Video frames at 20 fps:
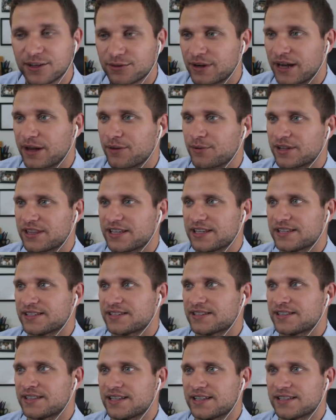right, where
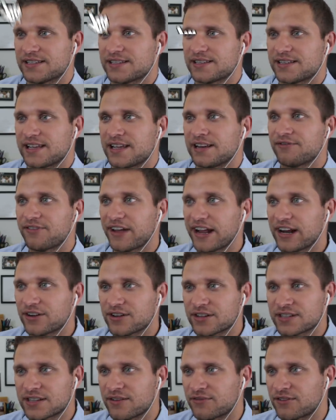these
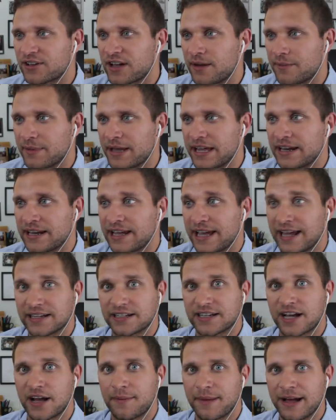invaders have come in
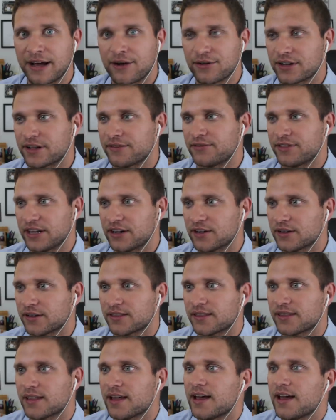and come out of the
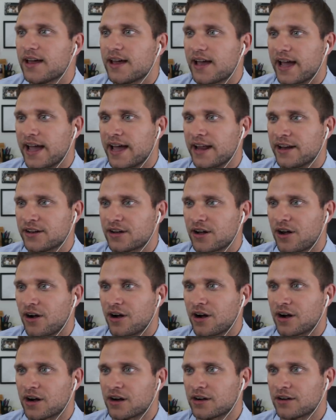earth and
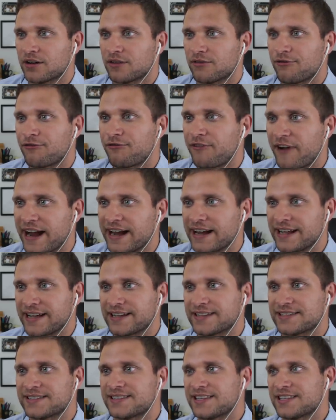are fighting.
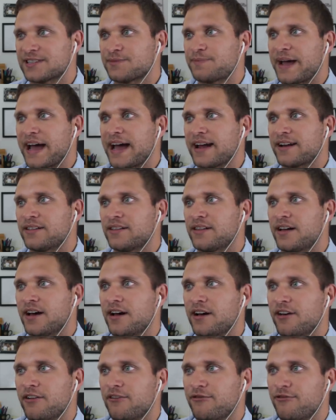It's this battle
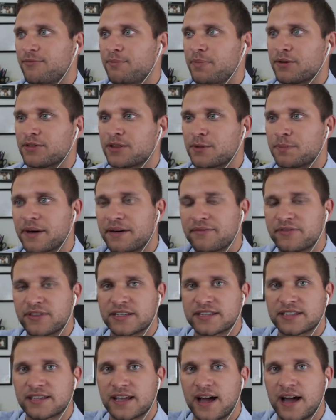of both above the
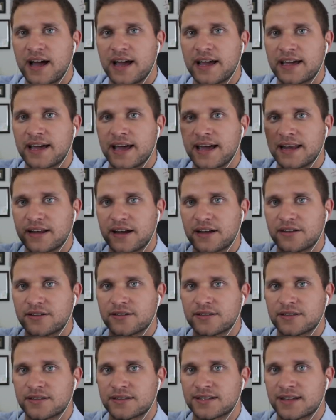sky and
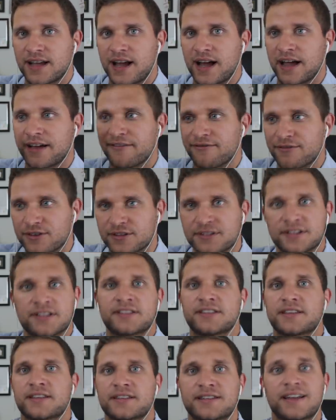under the sky
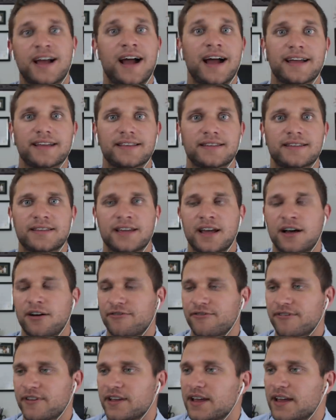versus the sky
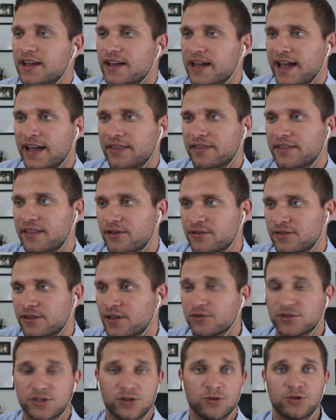itself and
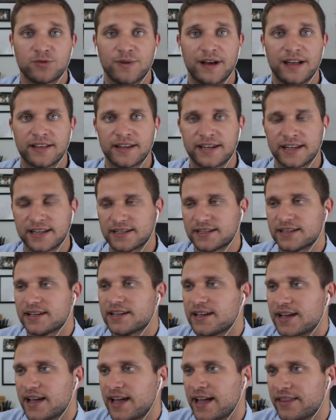those who dwell in it,
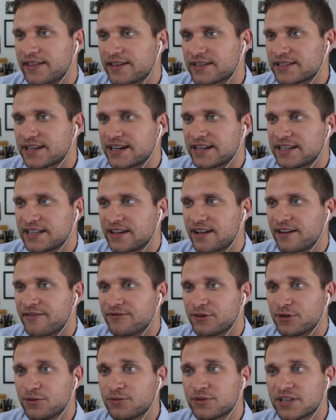and this idea of
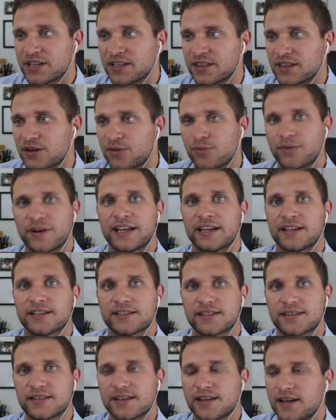losing their
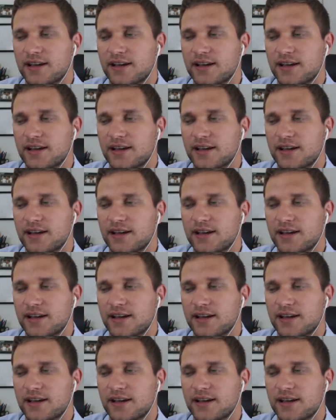wings.